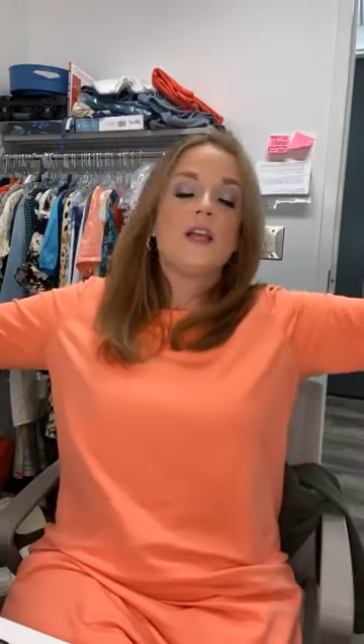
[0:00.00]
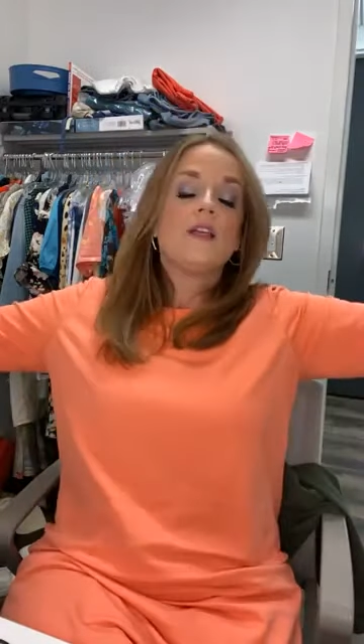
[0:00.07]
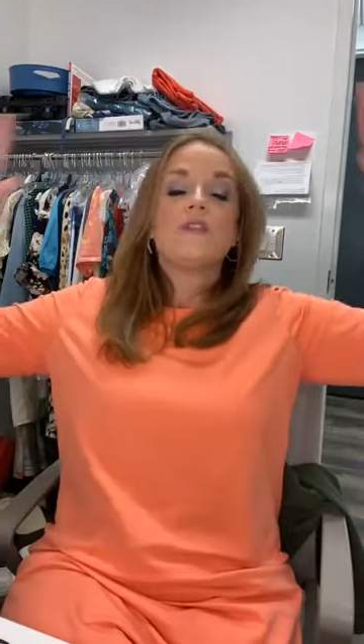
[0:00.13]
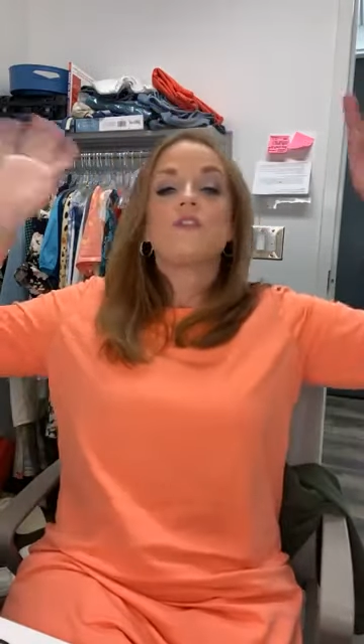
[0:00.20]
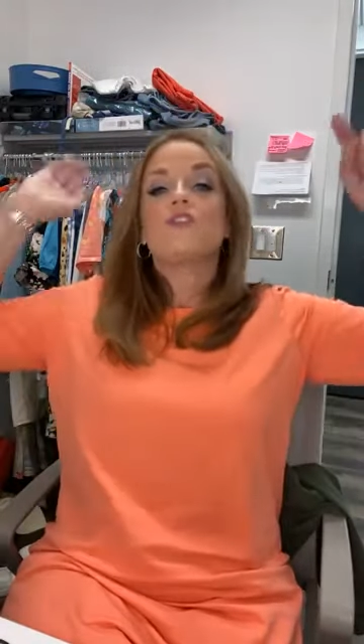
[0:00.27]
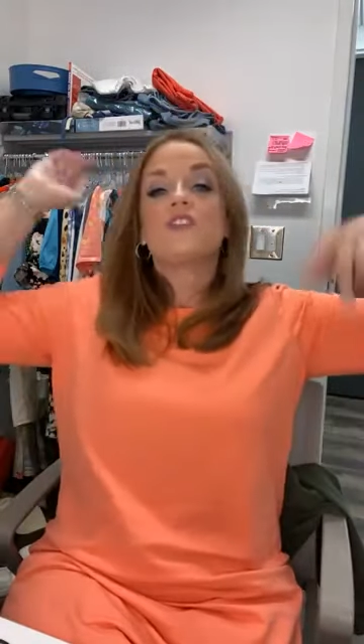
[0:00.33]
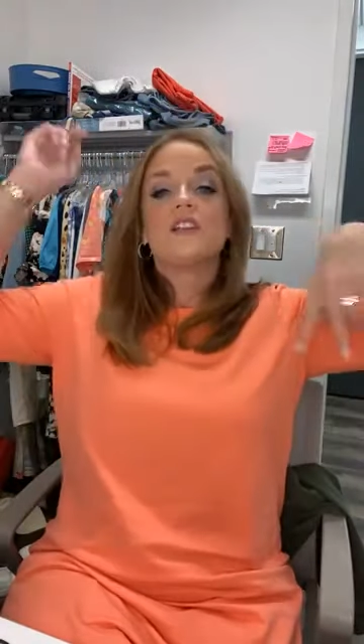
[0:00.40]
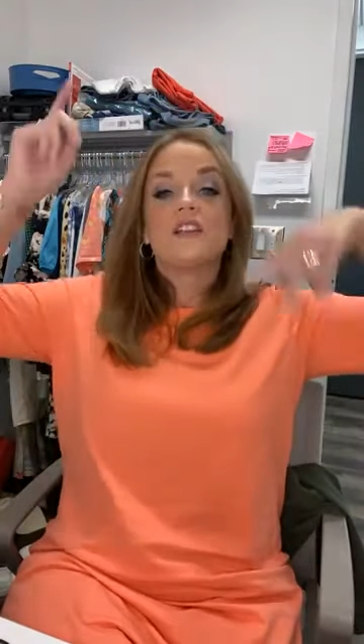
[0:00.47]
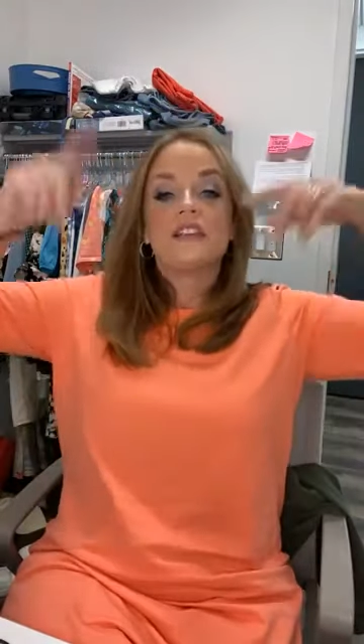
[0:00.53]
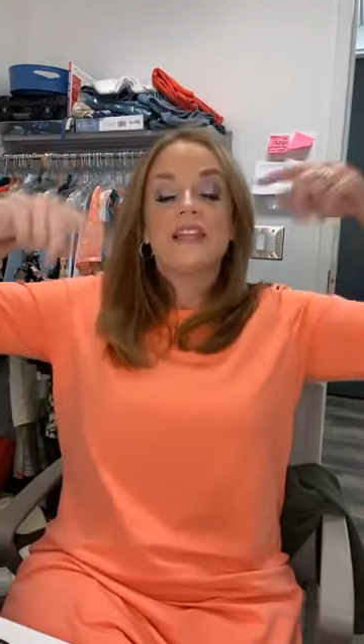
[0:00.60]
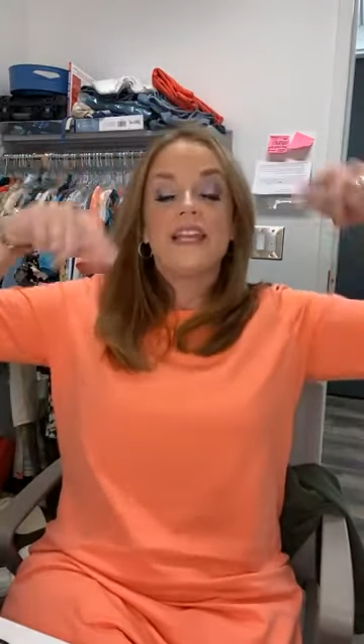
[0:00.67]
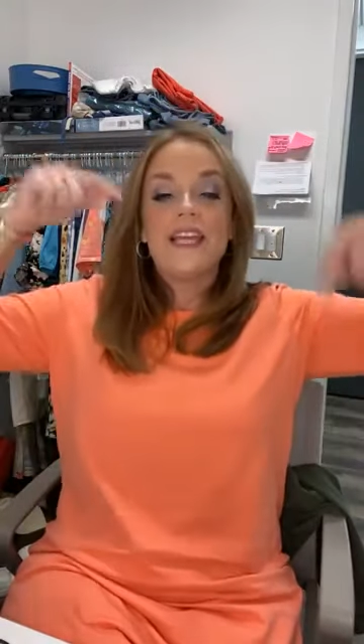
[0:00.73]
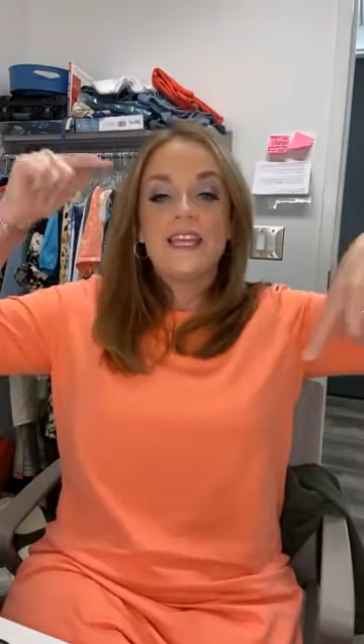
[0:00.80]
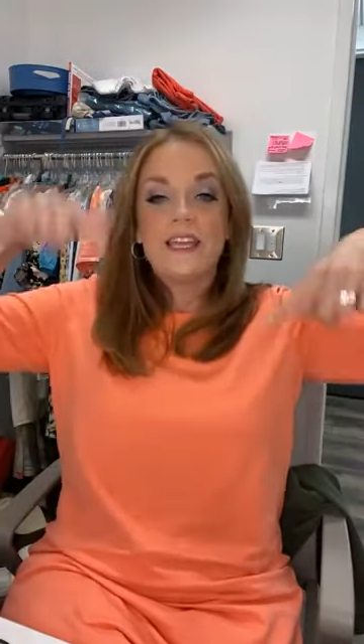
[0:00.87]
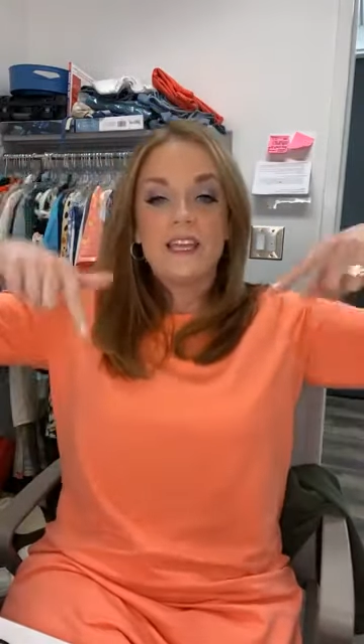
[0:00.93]
there's a
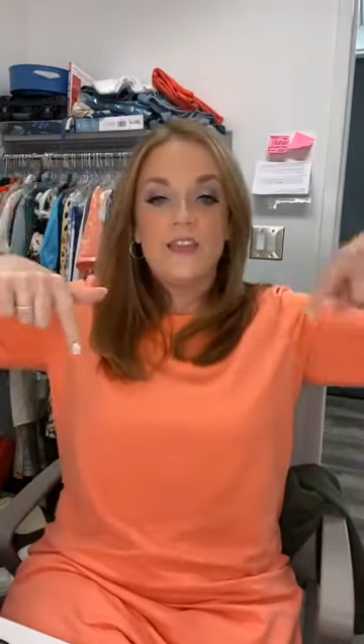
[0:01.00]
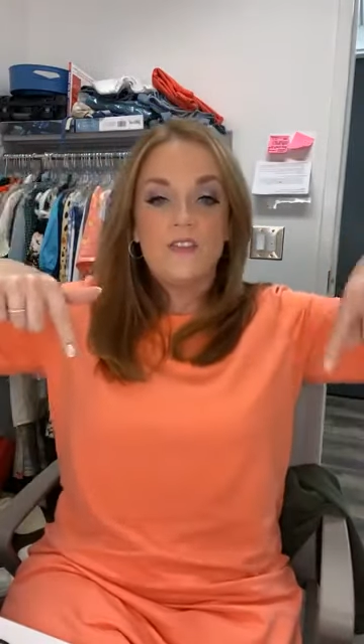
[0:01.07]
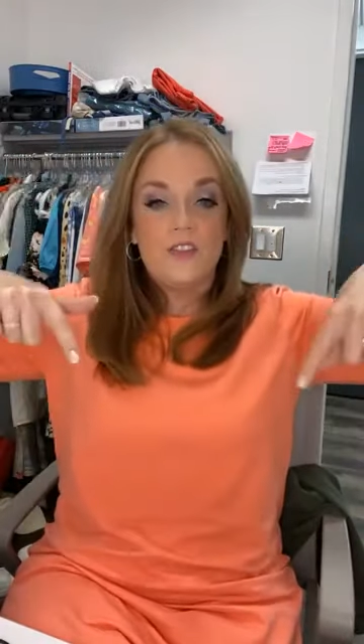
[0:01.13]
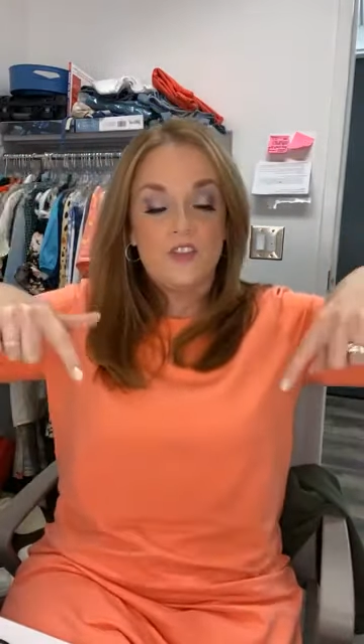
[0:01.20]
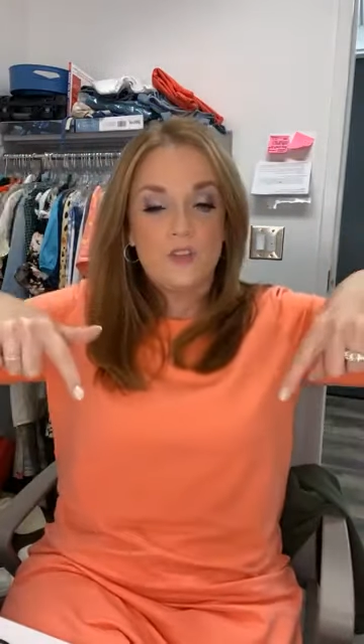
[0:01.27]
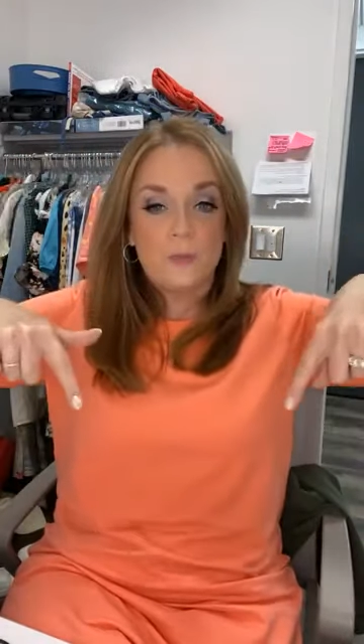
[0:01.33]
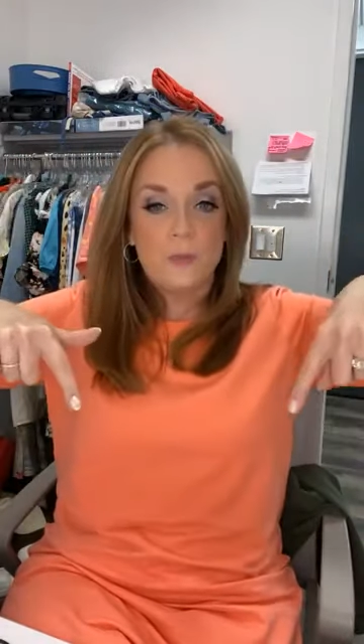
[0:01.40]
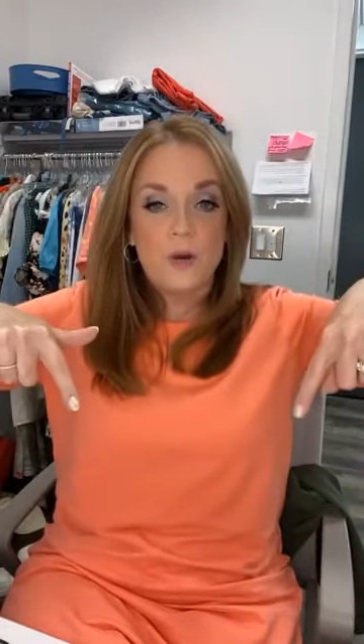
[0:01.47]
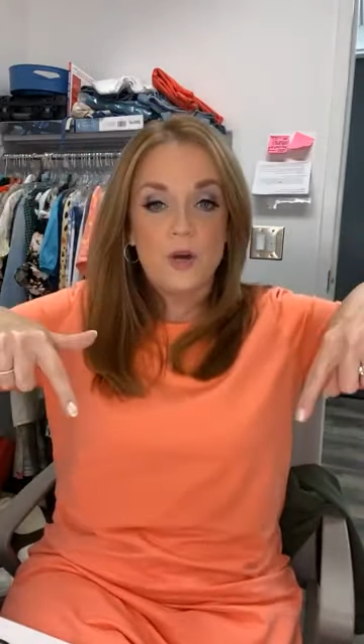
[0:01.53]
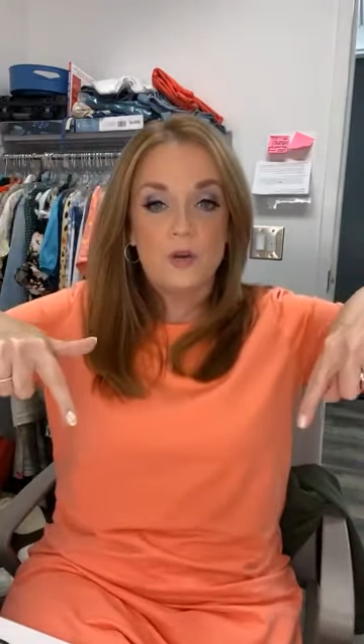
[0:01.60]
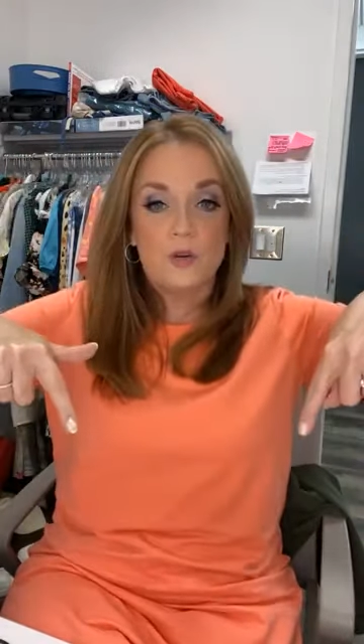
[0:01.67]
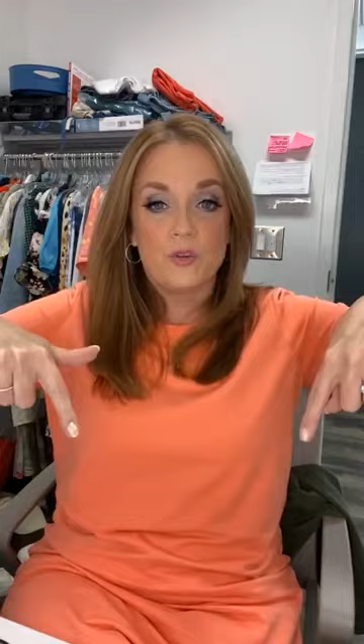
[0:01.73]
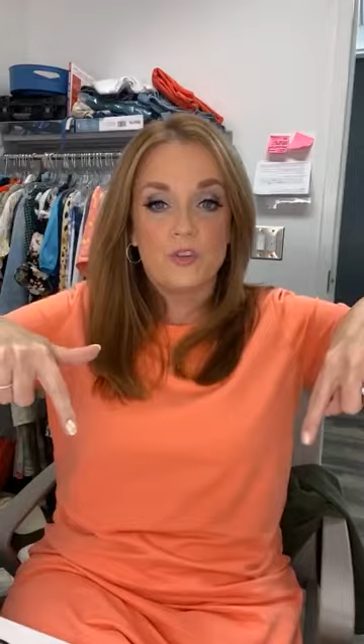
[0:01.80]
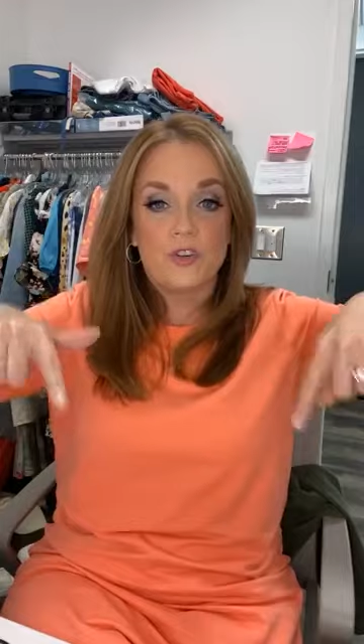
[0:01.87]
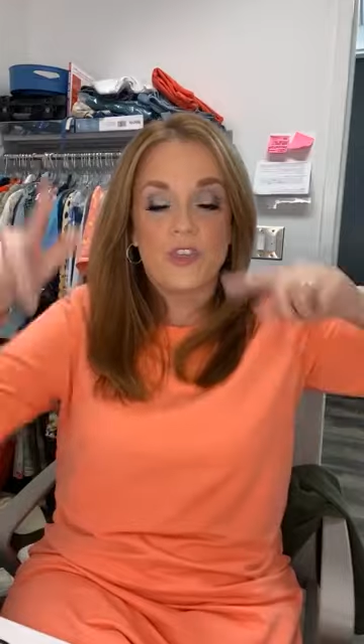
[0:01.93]
link in this
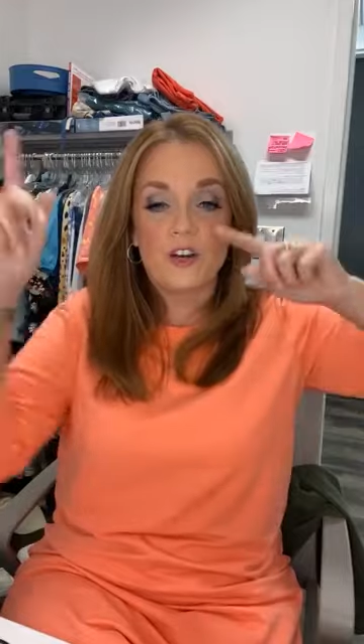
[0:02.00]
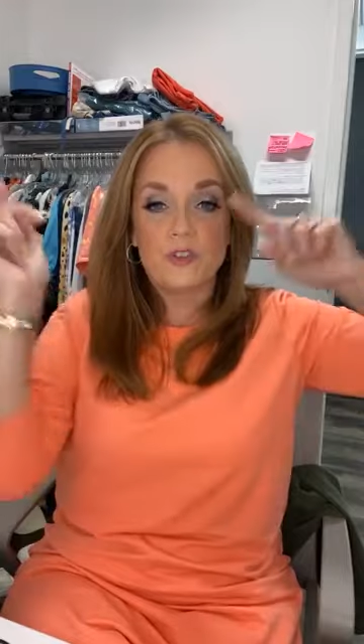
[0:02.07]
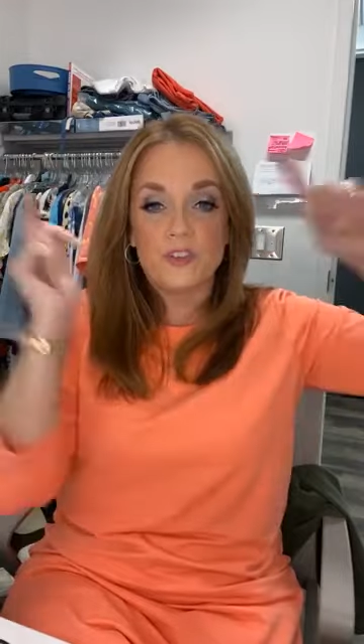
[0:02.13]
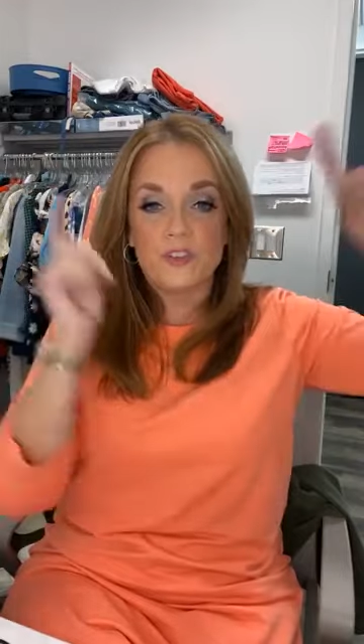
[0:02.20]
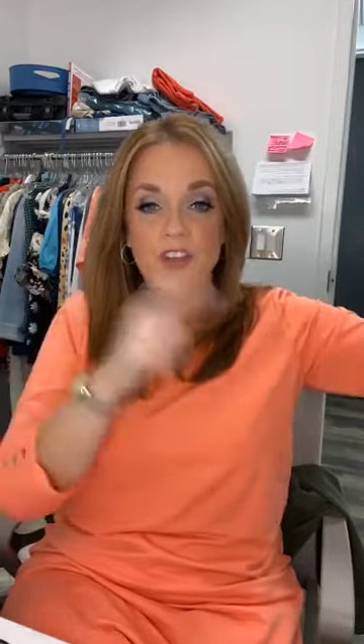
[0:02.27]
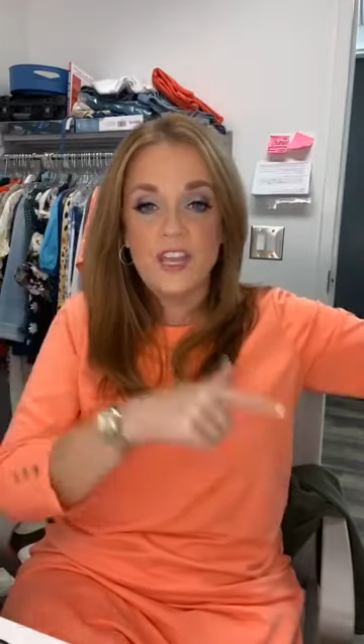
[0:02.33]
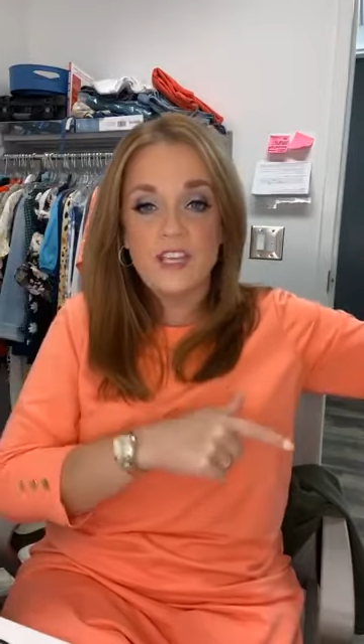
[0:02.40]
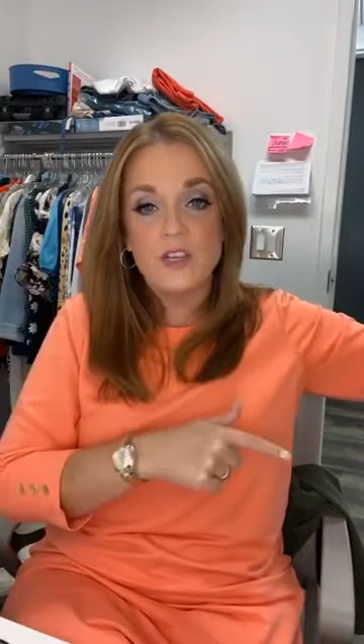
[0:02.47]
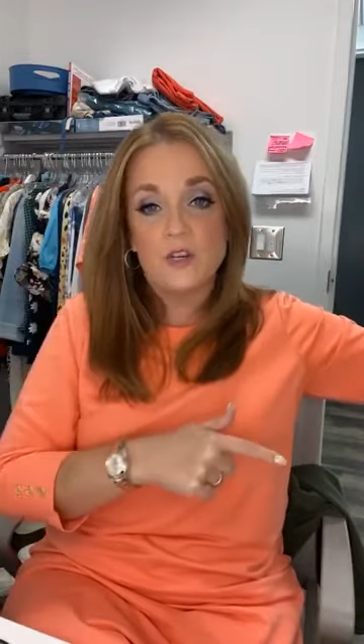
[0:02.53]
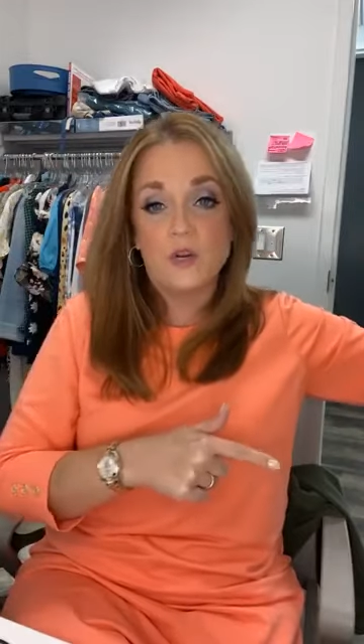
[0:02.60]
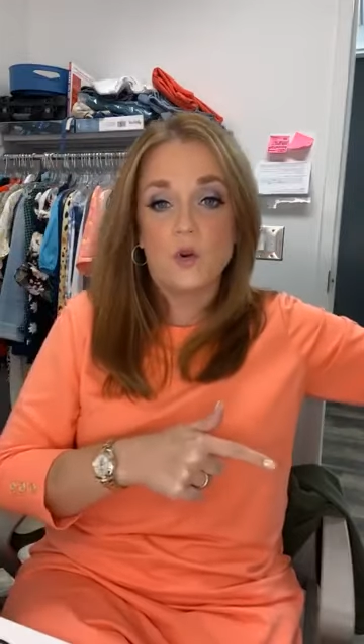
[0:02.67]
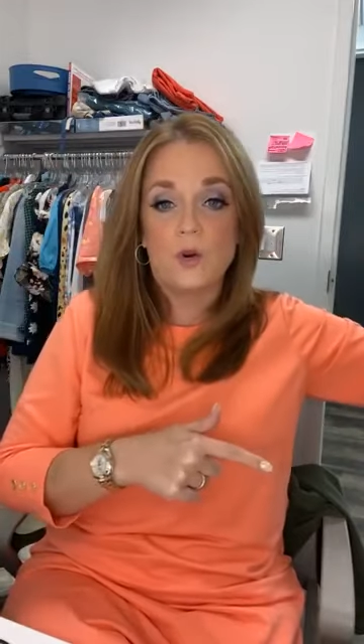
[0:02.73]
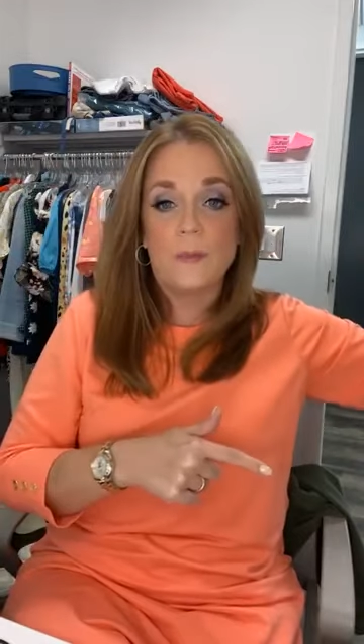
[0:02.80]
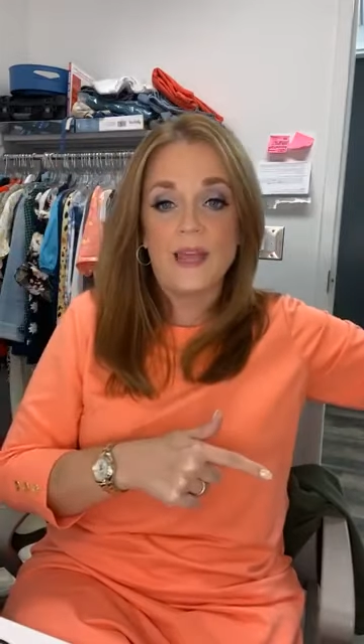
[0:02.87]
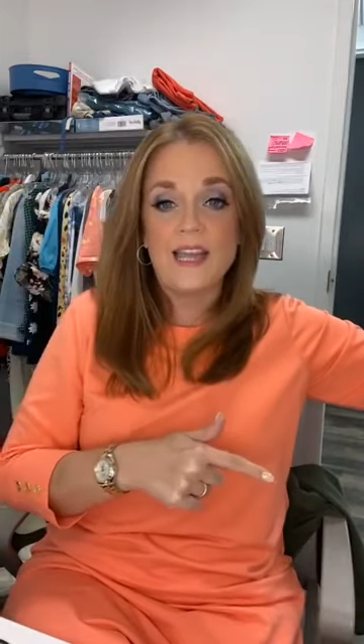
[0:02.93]
post that'll take you to
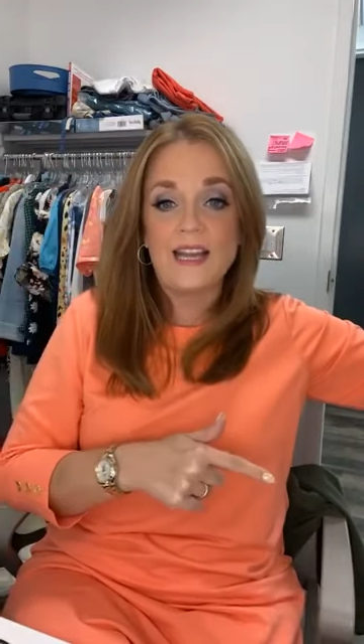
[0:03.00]
Gourmet